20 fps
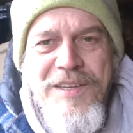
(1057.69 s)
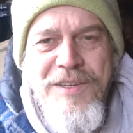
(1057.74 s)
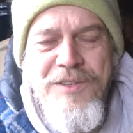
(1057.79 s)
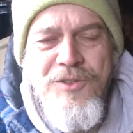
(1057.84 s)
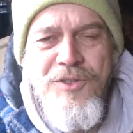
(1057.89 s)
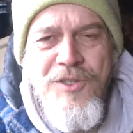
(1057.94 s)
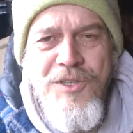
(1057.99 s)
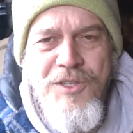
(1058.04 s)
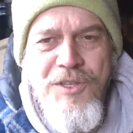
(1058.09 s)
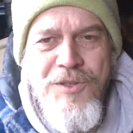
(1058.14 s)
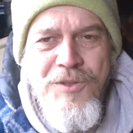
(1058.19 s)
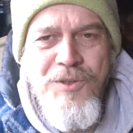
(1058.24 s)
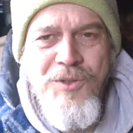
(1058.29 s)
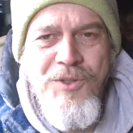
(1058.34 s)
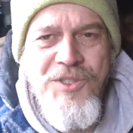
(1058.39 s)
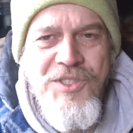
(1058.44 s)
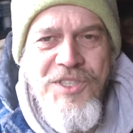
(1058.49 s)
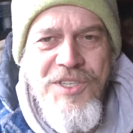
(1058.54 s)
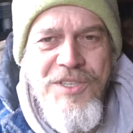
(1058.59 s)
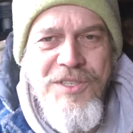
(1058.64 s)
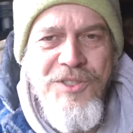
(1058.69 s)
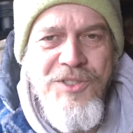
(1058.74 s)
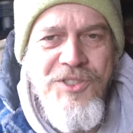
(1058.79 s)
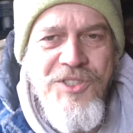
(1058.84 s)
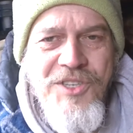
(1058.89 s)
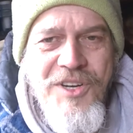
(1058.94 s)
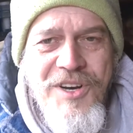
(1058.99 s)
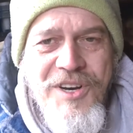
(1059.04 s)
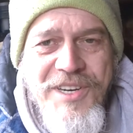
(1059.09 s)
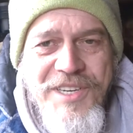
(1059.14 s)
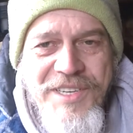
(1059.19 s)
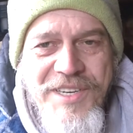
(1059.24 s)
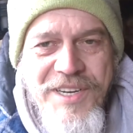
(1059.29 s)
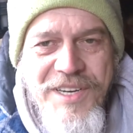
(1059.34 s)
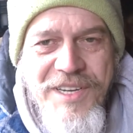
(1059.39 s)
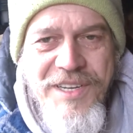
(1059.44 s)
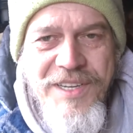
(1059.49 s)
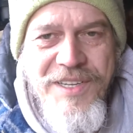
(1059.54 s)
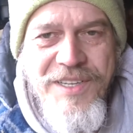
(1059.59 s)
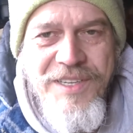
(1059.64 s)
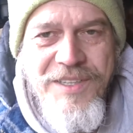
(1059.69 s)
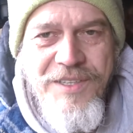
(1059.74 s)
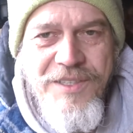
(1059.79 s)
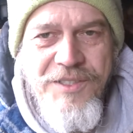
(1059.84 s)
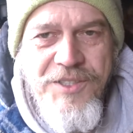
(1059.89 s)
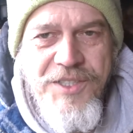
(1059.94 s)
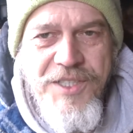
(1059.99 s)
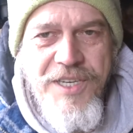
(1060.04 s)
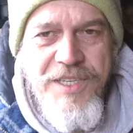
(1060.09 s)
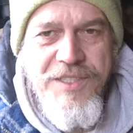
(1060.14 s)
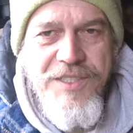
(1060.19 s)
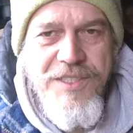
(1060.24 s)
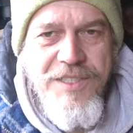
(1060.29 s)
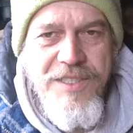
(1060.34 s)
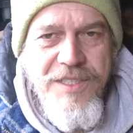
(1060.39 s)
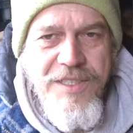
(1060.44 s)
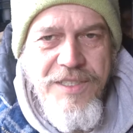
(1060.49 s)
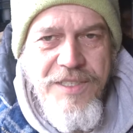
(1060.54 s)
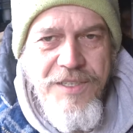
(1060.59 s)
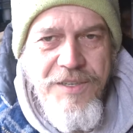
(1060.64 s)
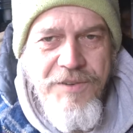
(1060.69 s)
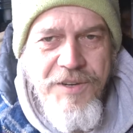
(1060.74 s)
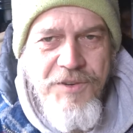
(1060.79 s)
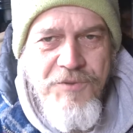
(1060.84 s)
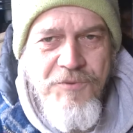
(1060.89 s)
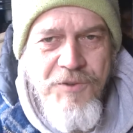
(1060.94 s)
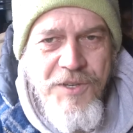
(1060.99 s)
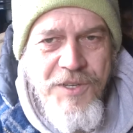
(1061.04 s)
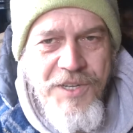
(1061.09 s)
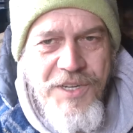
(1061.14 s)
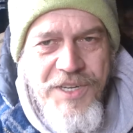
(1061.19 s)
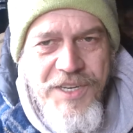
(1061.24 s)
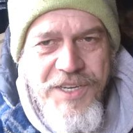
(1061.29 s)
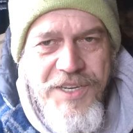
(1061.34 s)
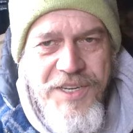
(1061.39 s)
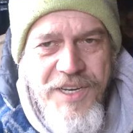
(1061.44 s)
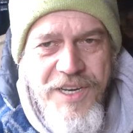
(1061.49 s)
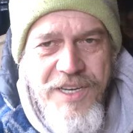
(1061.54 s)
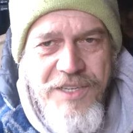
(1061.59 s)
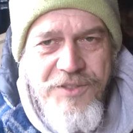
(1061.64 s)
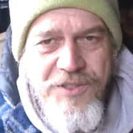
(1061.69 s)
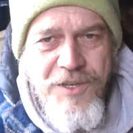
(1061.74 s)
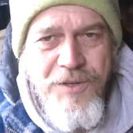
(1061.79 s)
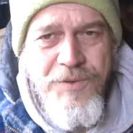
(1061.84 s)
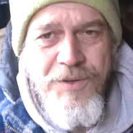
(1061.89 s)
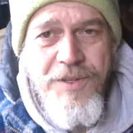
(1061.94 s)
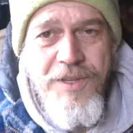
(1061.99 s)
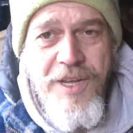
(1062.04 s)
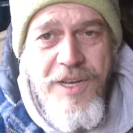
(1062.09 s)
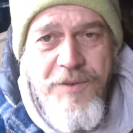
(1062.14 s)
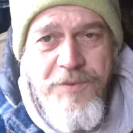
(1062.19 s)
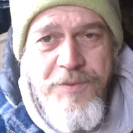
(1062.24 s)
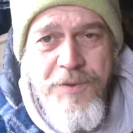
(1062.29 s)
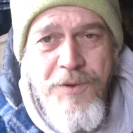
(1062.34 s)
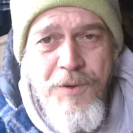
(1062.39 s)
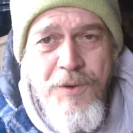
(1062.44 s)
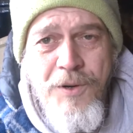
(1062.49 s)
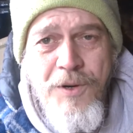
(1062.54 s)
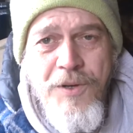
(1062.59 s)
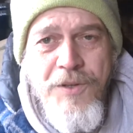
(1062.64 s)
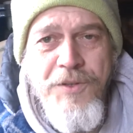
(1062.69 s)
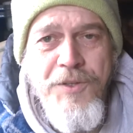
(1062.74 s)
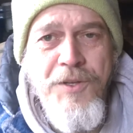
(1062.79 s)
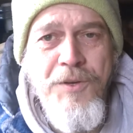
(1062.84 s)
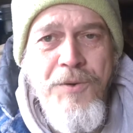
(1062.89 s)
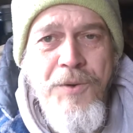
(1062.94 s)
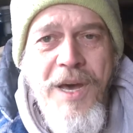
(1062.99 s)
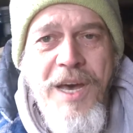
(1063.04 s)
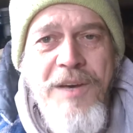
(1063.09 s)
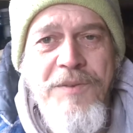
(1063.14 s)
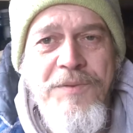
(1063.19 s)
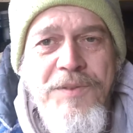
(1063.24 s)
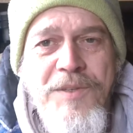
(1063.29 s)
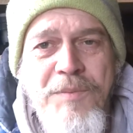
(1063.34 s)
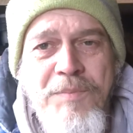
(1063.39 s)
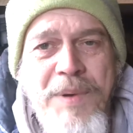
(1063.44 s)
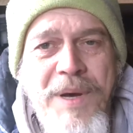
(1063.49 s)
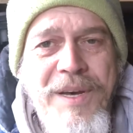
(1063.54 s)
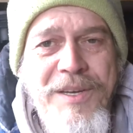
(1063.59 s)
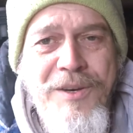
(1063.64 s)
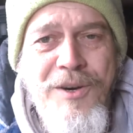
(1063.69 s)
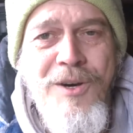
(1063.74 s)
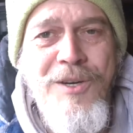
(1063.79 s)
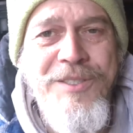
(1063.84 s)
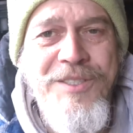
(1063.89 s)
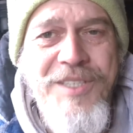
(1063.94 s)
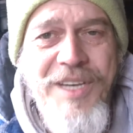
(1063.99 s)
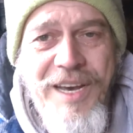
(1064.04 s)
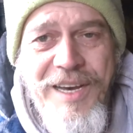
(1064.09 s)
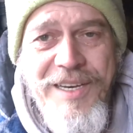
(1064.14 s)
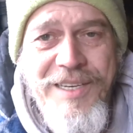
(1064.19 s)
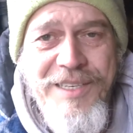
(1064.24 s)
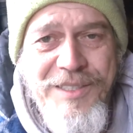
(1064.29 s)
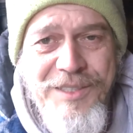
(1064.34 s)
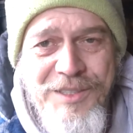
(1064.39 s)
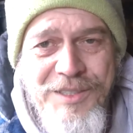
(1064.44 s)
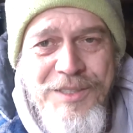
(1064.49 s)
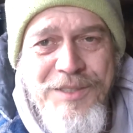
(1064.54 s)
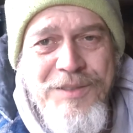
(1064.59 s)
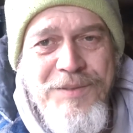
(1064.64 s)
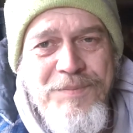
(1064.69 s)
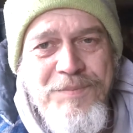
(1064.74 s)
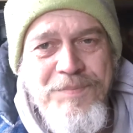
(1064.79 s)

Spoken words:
so that you can see the sign that says you're entering a clean air zone and therefore you have to pay our tax.